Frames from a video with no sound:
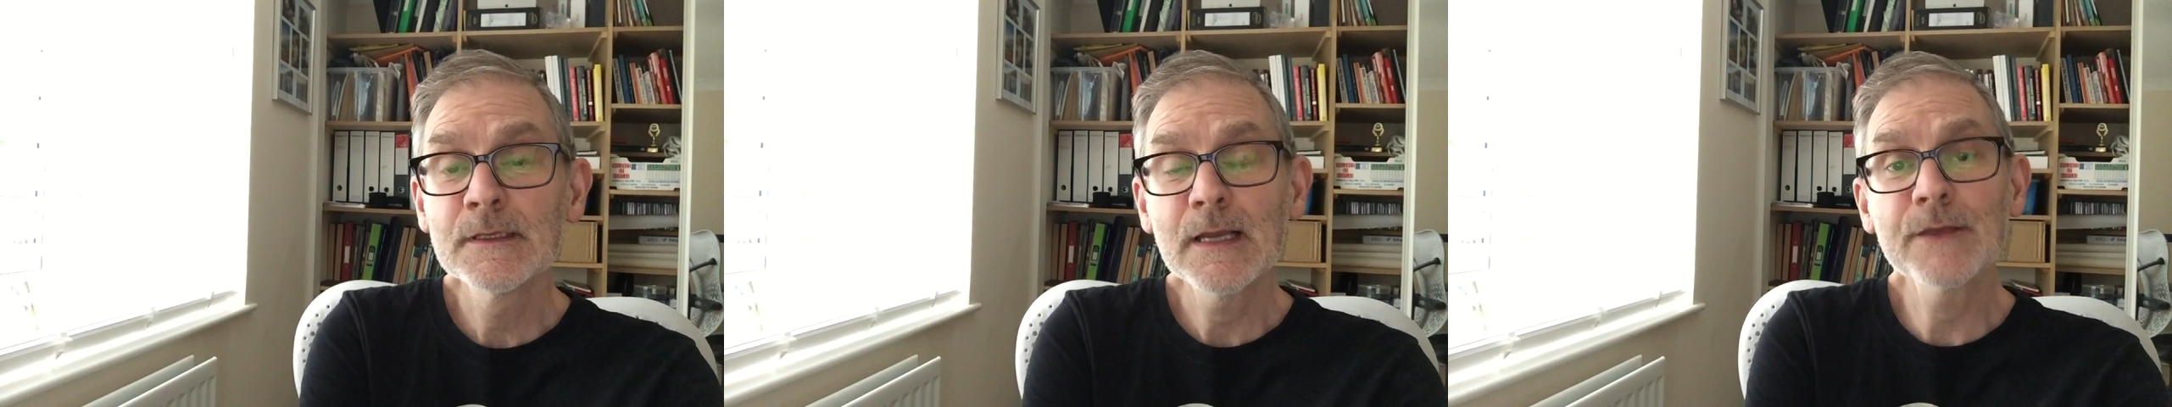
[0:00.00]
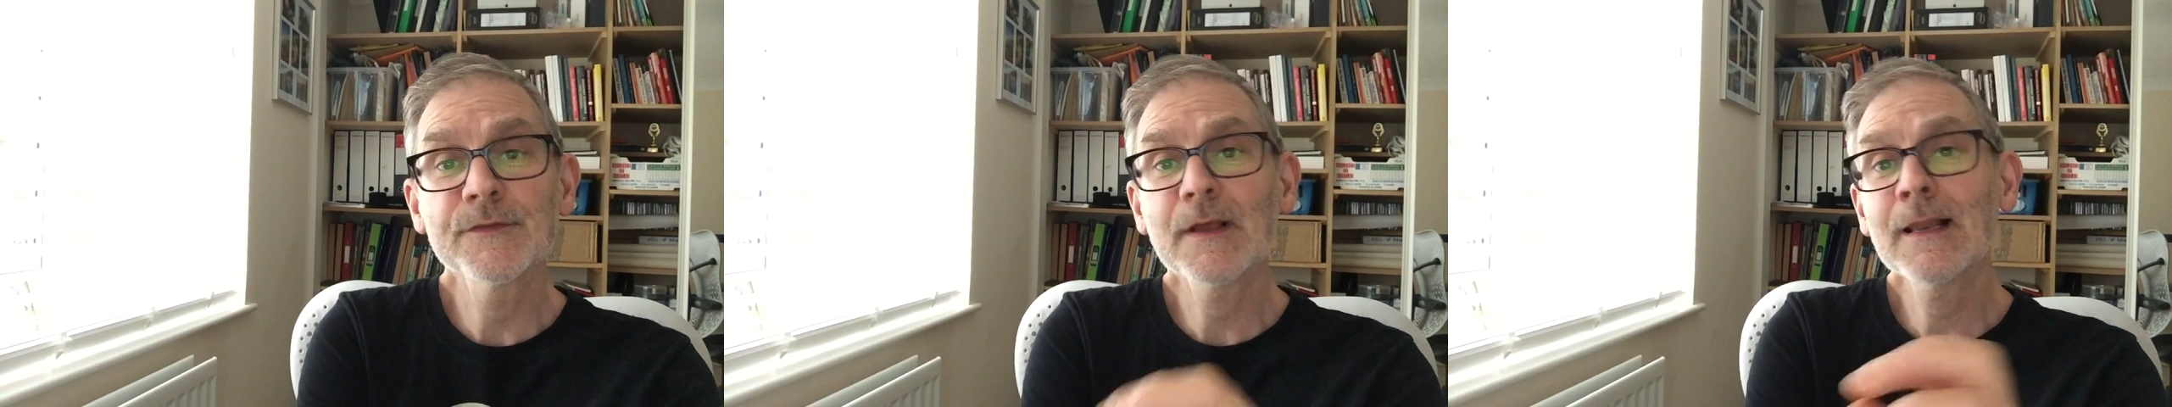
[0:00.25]

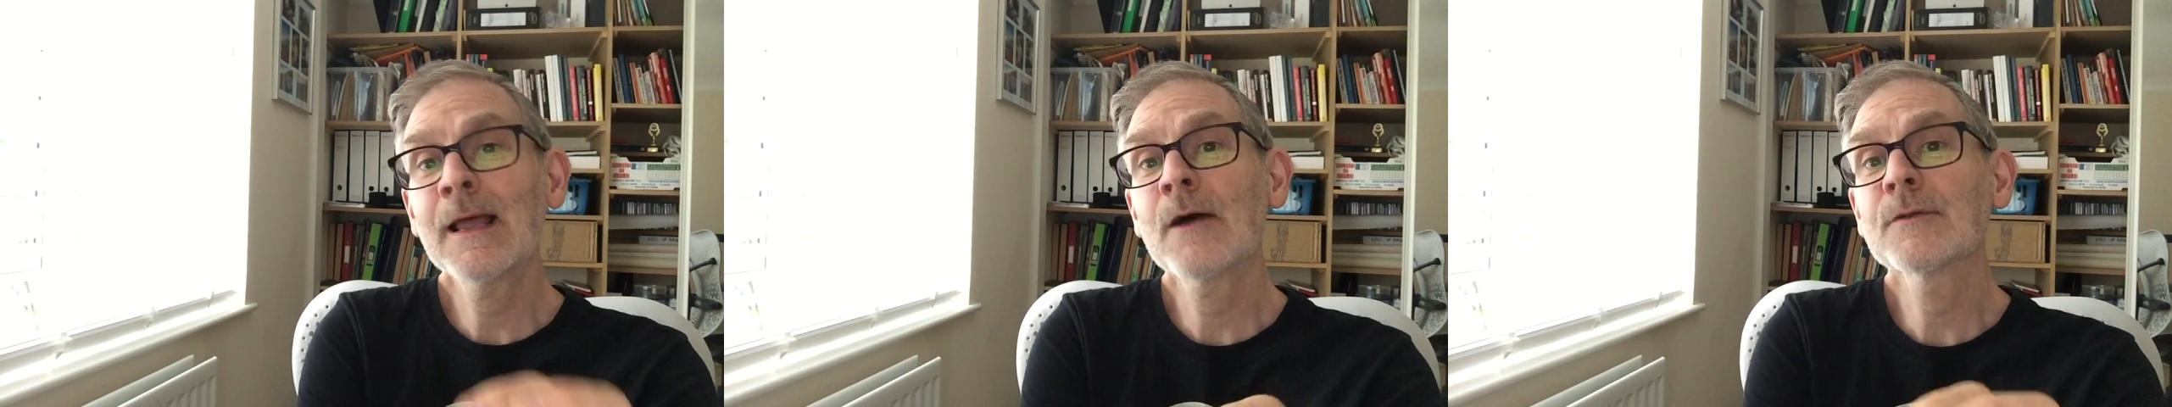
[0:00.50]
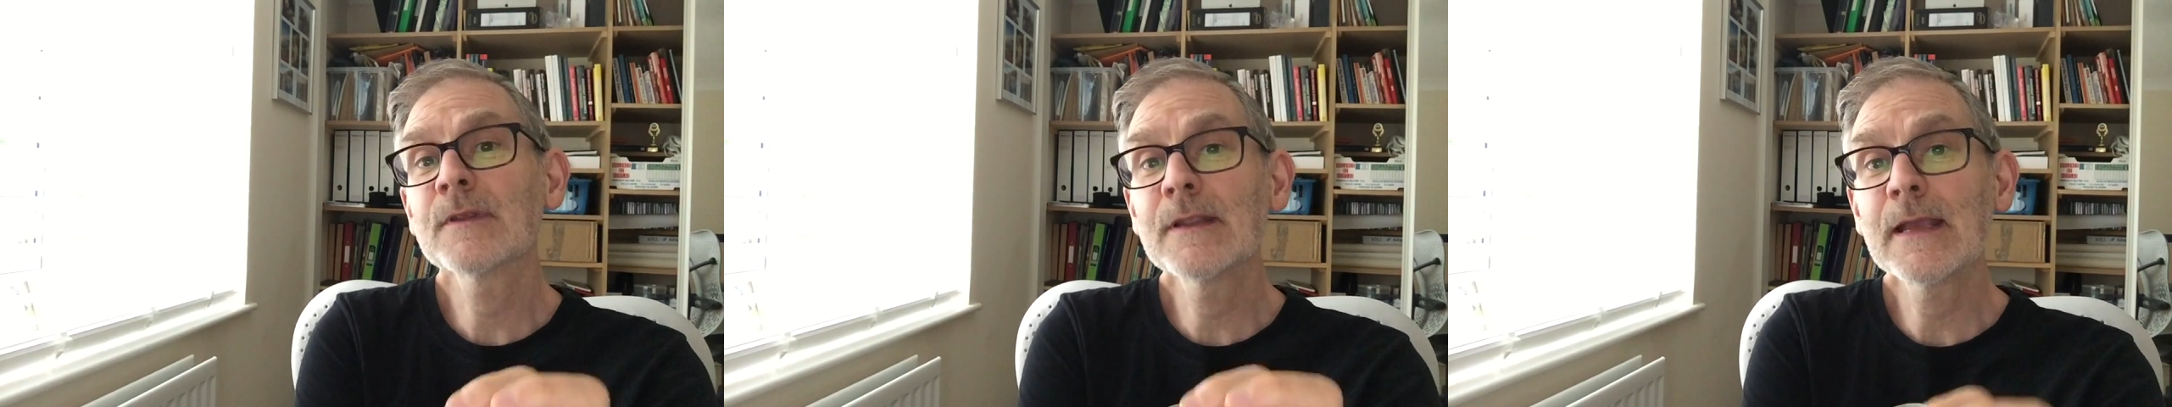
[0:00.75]
as the
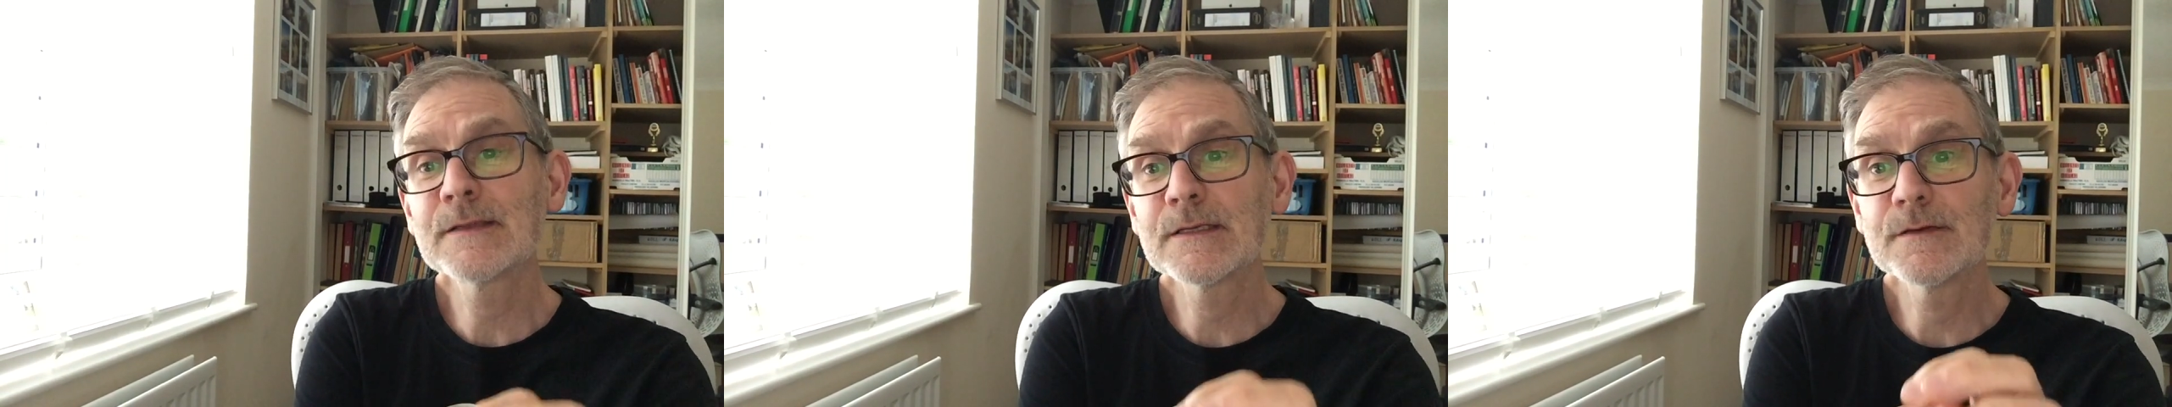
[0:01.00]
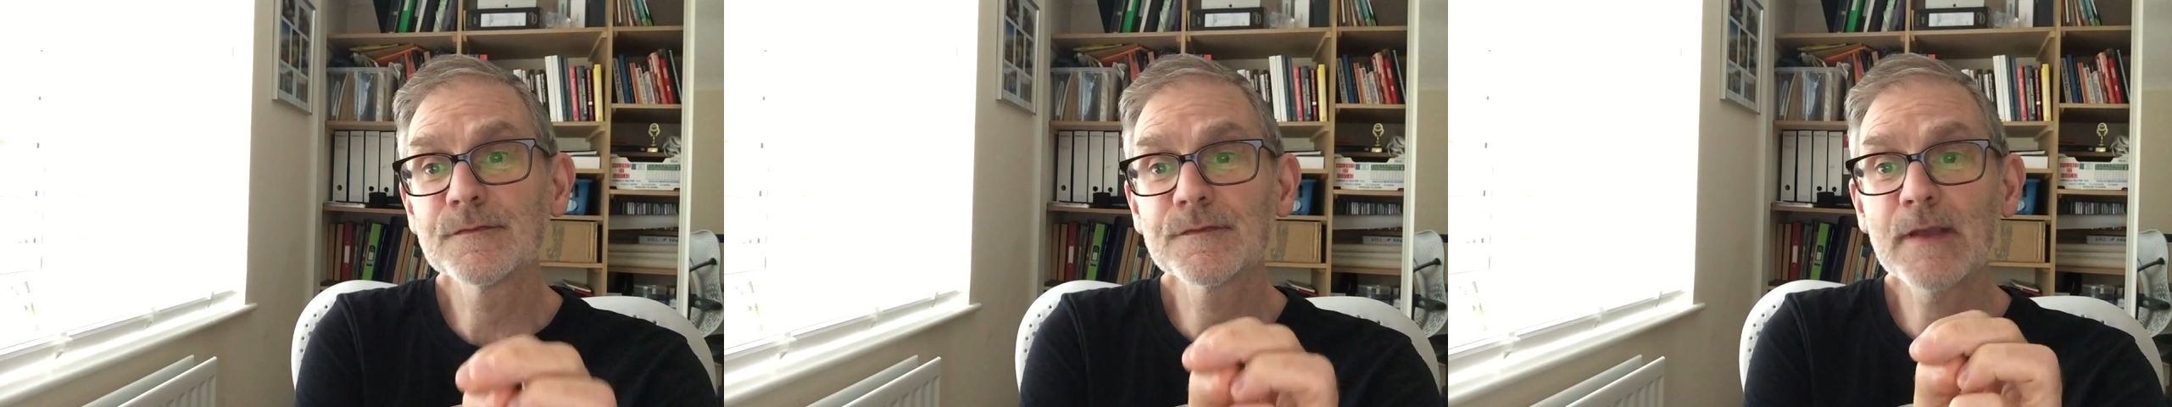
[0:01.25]
cloud-native